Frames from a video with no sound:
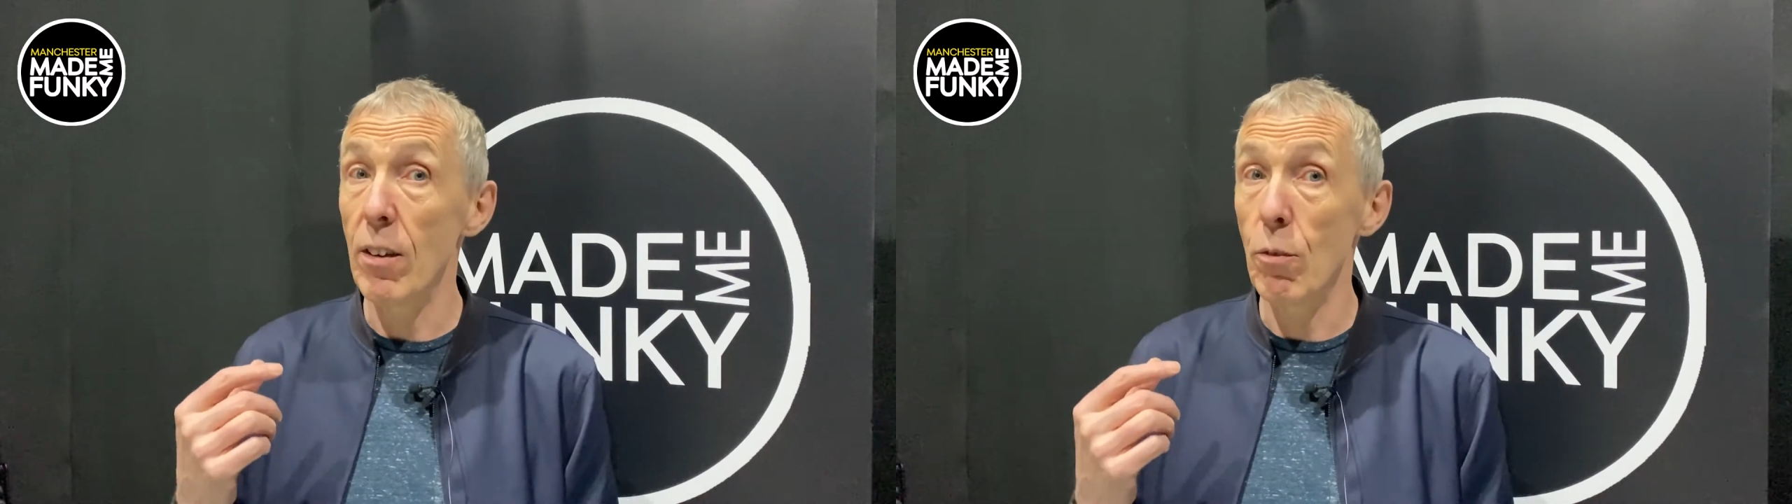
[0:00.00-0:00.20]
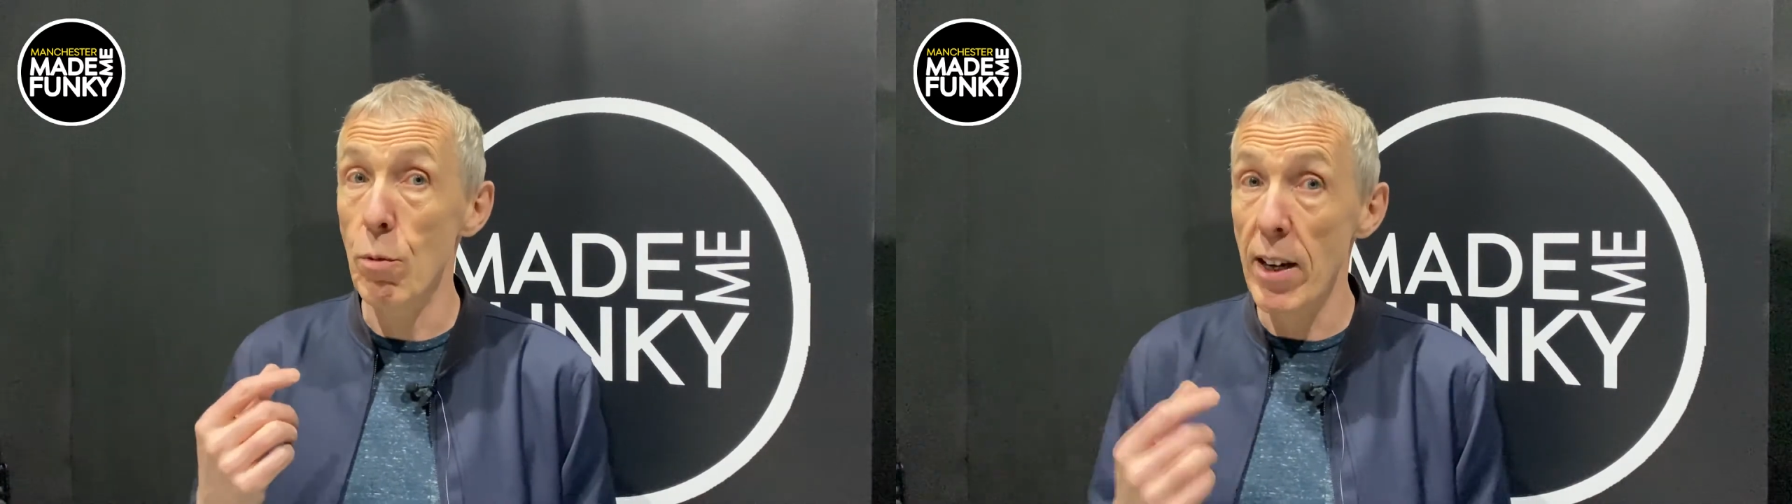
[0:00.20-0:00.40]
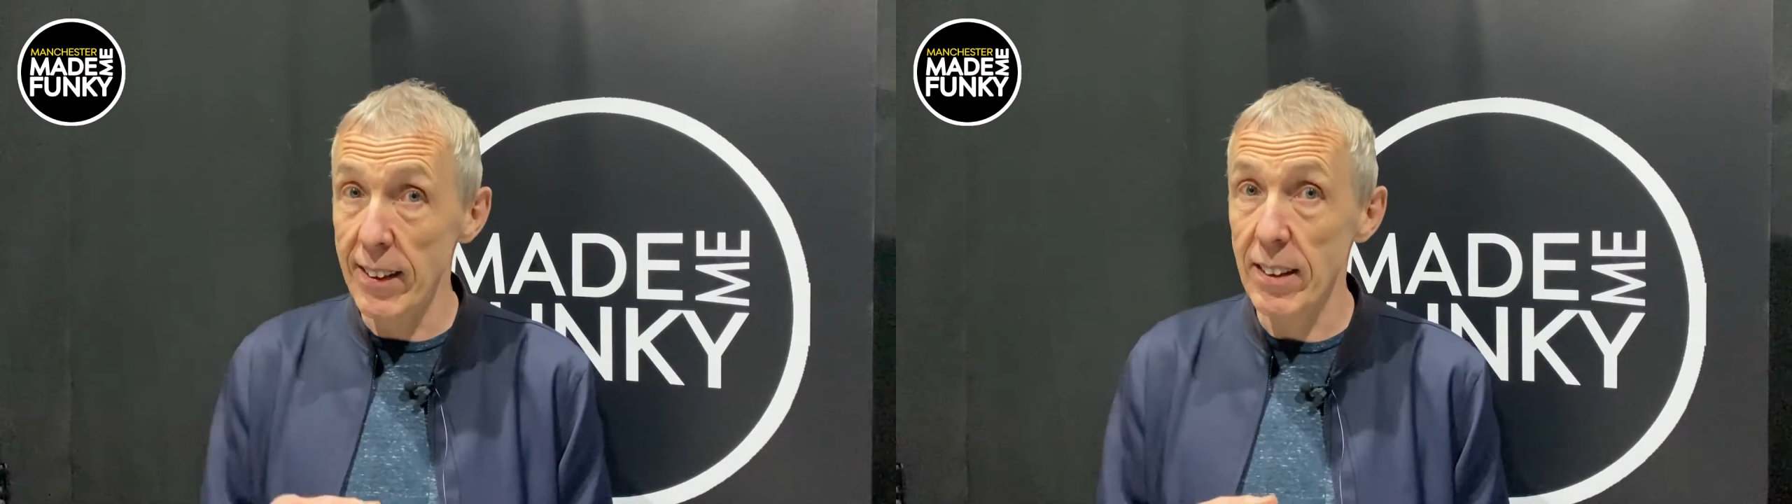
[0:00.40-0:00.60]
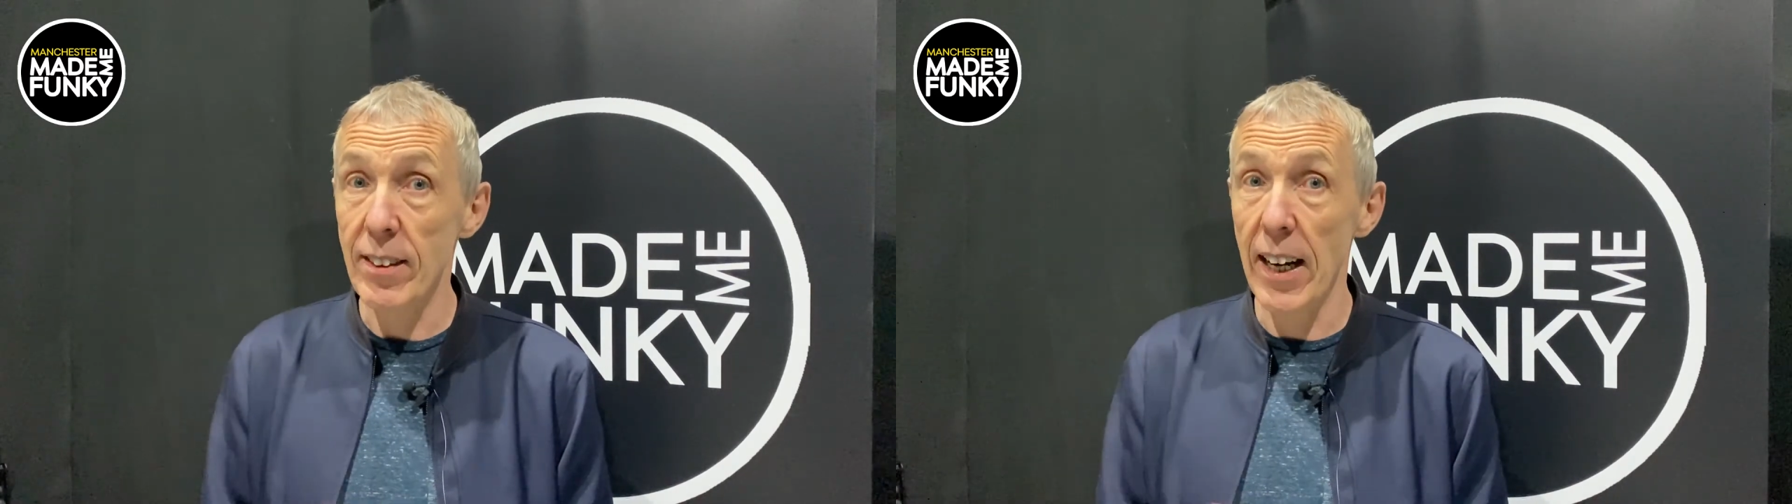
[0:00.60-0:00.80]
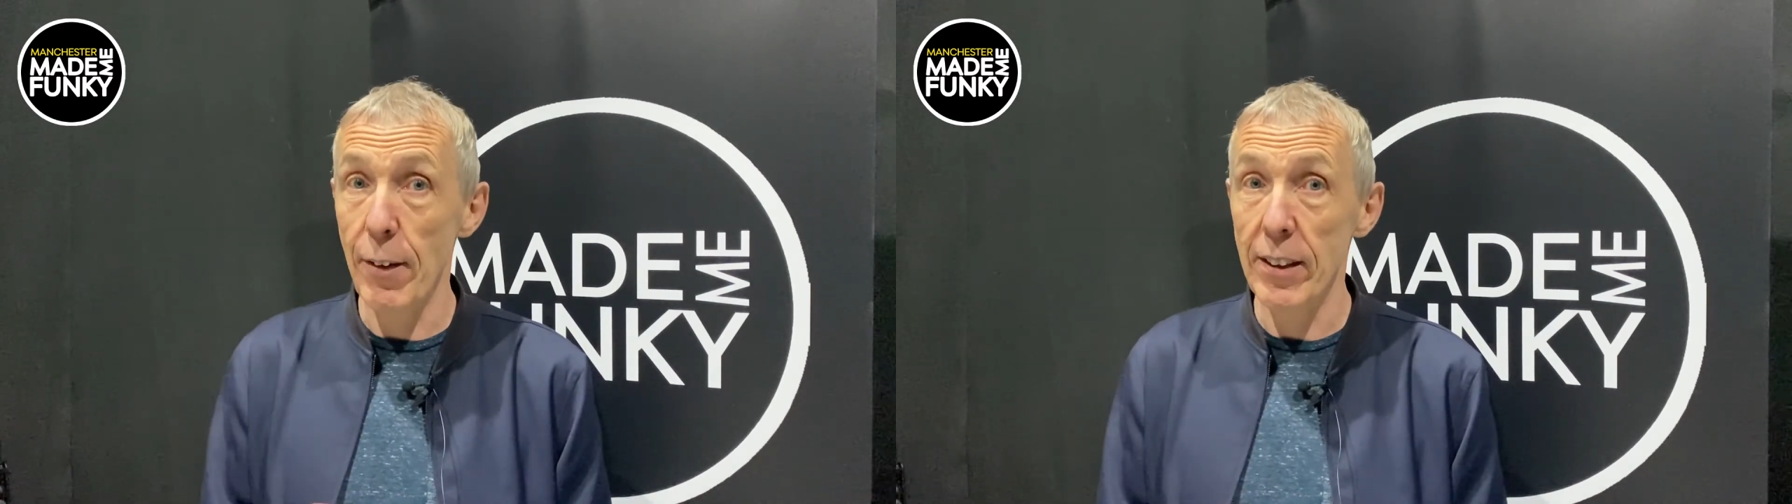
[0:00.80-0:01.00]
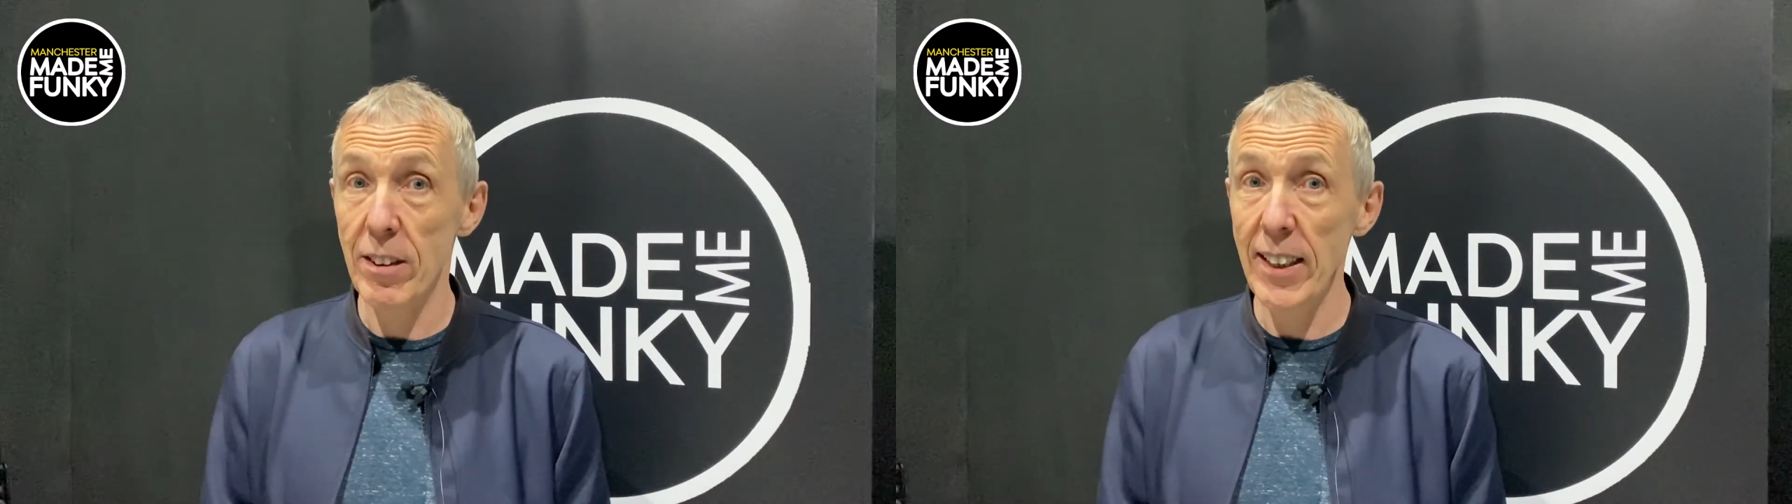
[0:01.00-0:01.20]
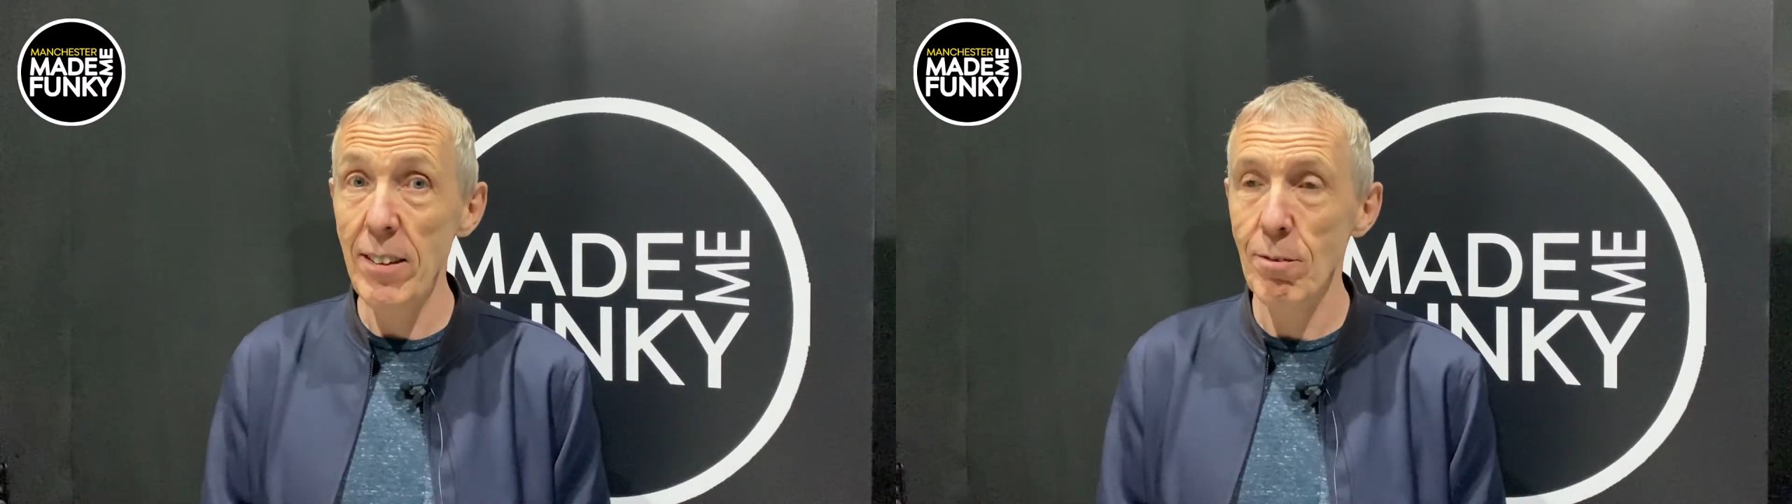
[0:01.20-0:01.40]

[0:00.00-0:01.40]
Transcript: really seriously,